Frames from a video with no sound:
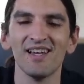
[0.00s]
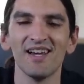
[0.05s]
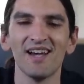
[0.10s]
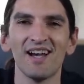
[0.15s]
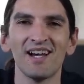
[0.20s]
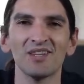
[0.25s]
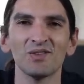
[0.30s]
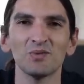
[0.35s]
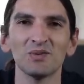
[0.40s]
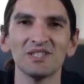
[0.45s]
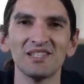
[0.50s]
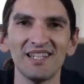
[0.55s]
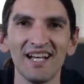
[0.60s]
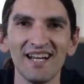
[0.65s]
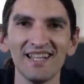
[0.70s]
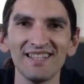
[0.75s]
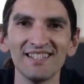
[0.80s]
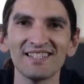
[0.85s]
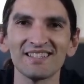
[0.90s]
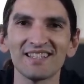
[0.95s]
And with
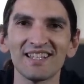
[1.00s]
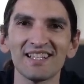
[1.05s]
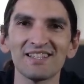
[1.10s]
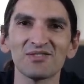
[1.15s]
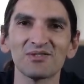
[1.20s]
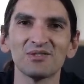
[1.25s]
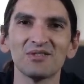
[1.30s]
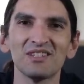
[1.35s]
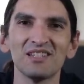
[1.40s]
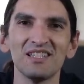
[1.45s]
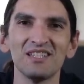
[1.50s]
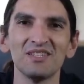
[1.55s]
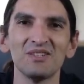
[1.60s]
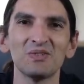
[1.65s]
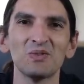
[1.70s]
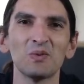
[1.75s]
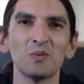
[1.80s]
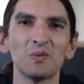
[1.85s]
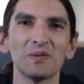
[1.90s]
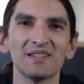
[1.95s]
that, let's
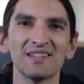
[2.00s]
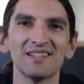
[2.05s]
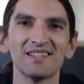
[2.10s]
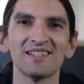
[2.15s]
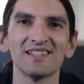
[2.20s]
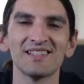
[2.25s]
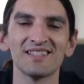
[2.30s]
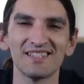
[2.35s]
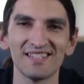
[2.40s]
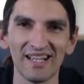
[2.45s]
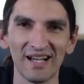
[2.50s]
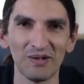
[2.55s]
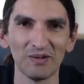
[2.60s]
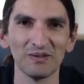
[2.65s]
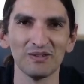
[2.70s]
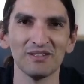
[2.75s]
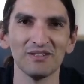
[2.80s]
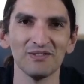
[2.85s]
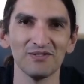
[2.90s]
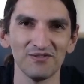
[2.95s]
continue with the
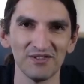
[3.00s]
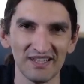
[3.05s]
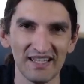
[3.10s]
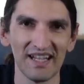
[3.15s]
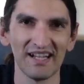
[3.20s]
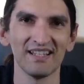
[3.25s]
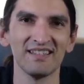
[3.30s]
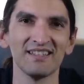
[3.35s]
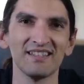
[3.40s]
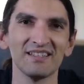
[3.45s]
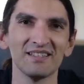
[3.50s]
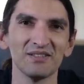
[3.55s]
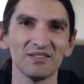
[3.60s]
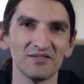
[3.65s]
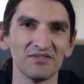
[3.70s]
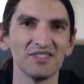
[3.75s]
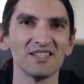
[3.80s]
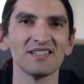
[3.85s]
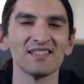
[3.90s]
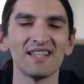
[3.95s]
sound fidelity
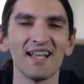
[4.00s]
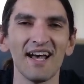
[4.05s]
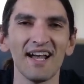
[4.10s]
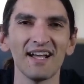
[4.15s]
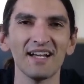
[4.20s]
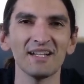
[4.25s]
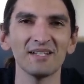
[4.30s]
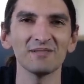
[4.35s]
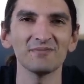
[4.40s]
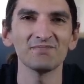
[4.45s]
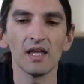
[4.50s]
of this deck.